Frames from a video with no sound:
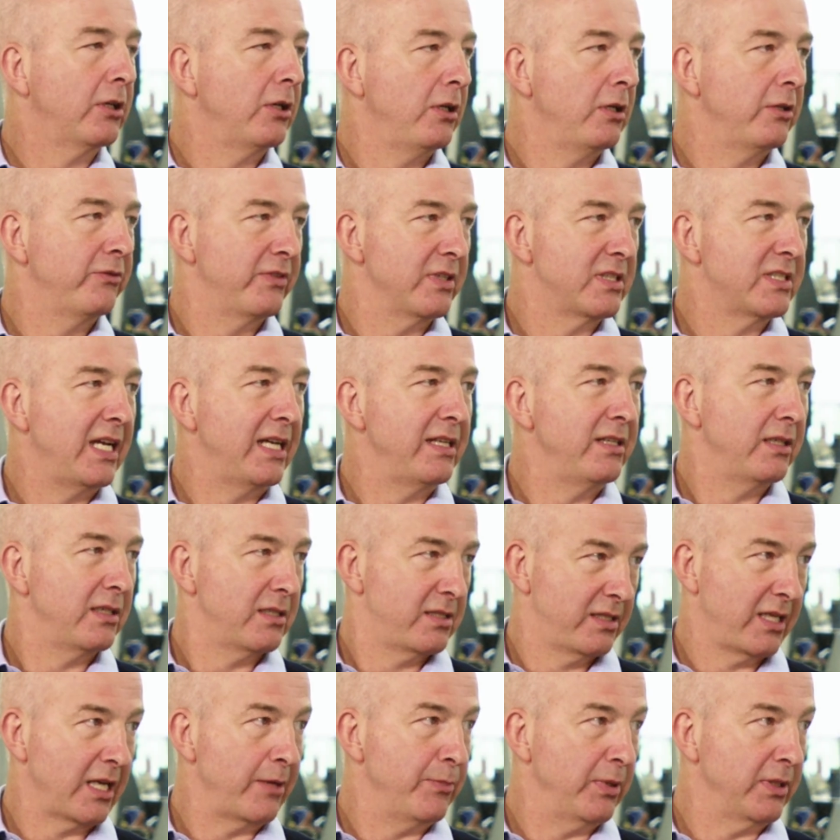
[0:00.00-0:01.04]
the curve the 10-year
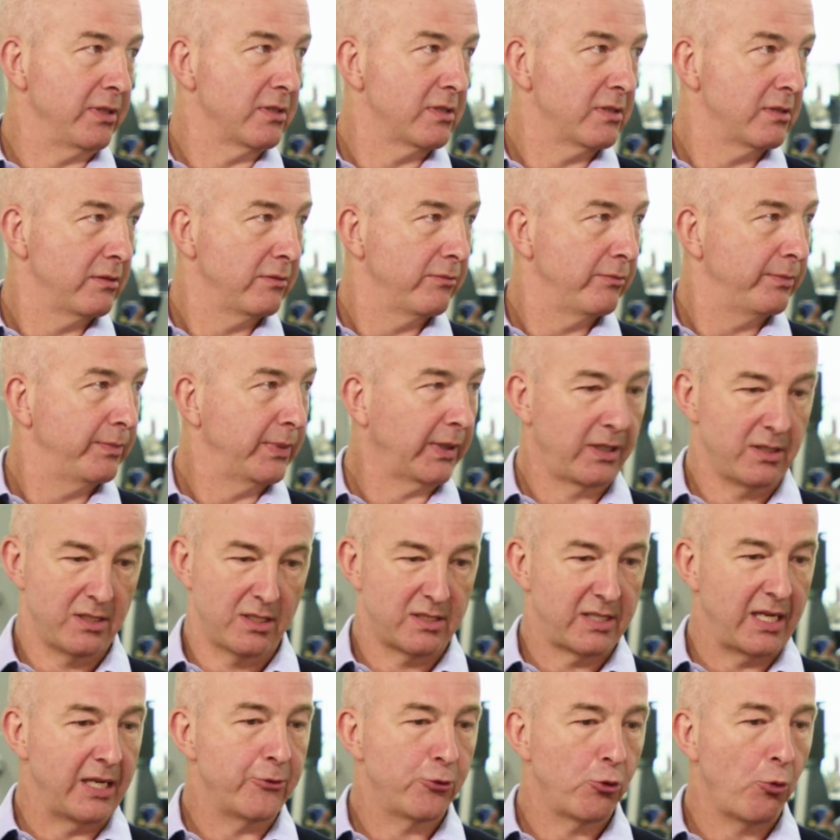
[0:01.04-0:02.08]
steepens, because
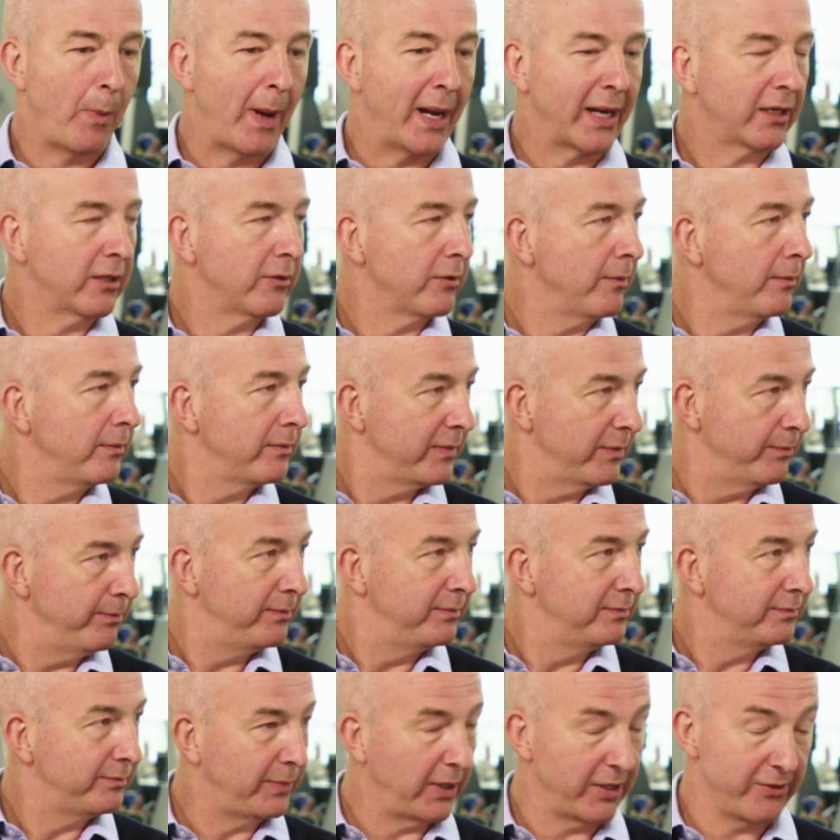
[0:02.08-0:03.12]
the central bank are
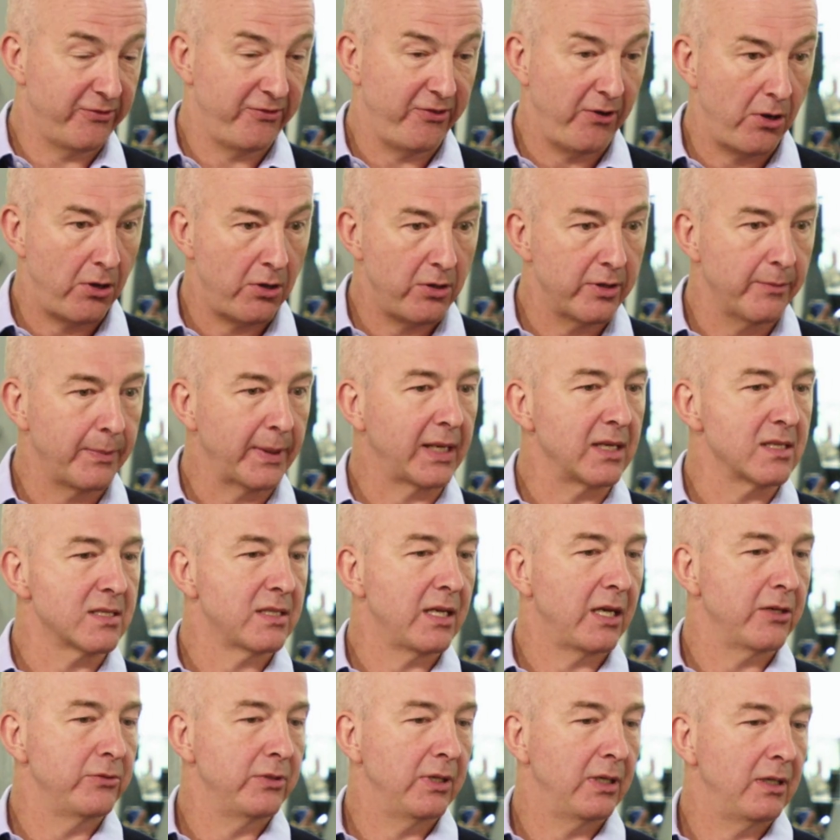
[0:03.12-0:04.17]
by far the biggest
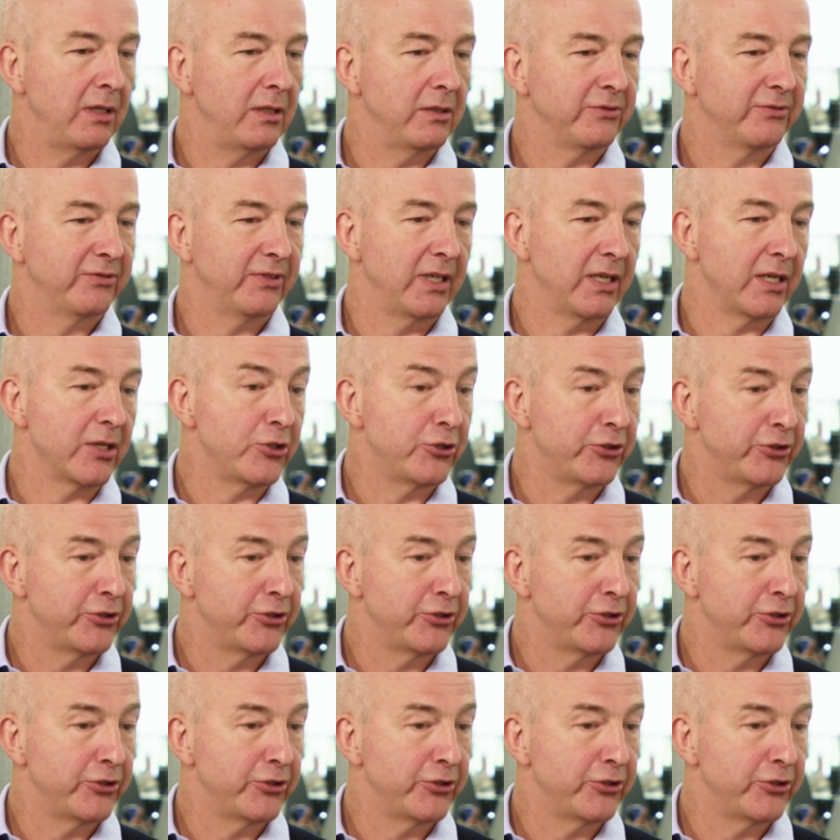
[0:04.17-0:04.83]
owner of